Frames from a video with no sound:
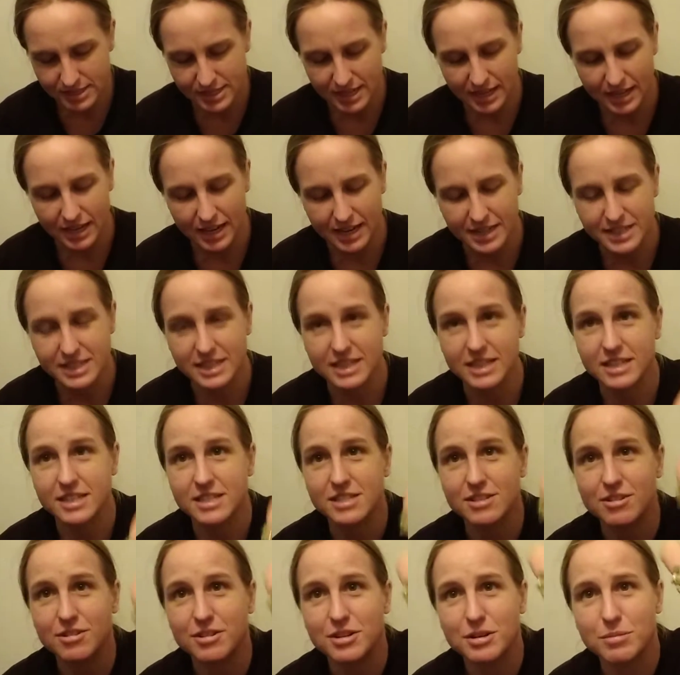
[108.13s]
Like I did a
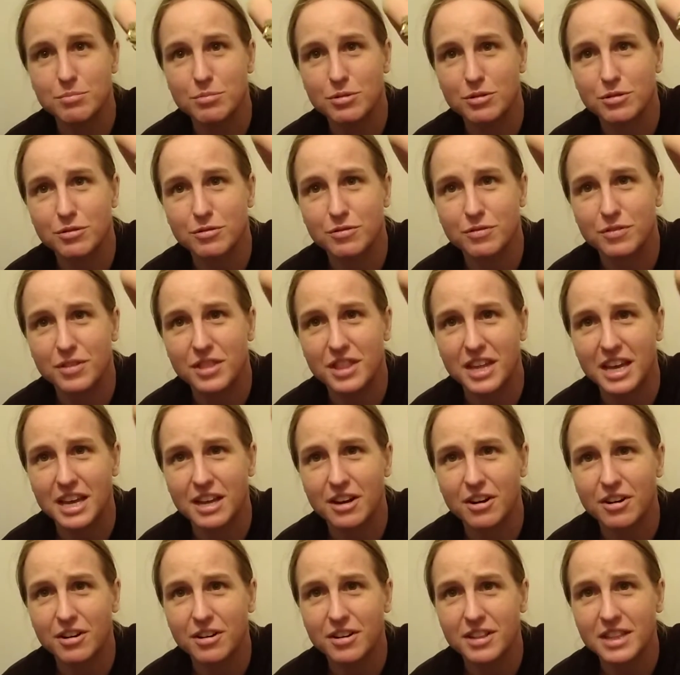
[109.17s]
certain number of
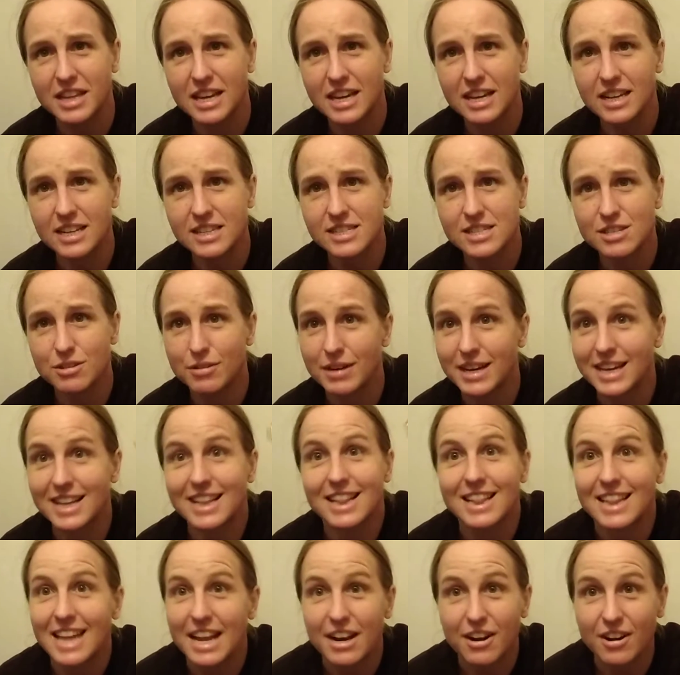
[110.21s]
theater things, so I could
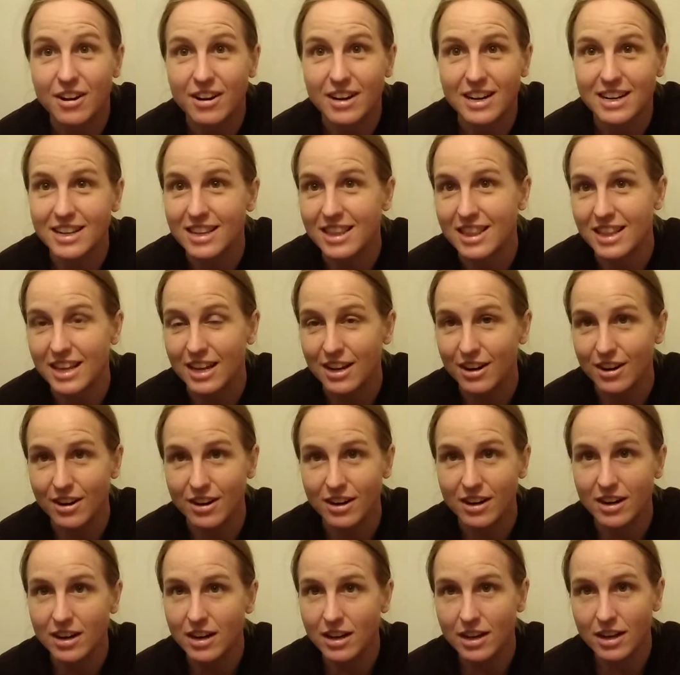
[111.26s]
letter in
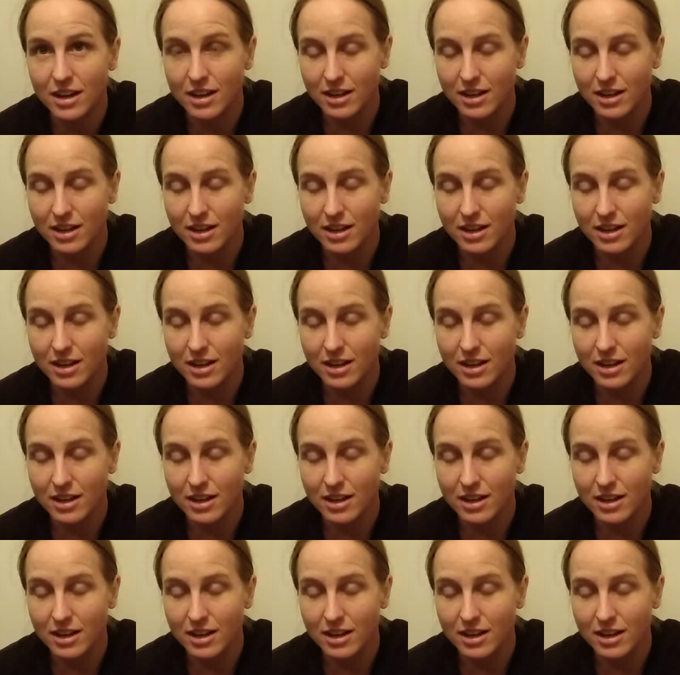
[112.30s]
theater.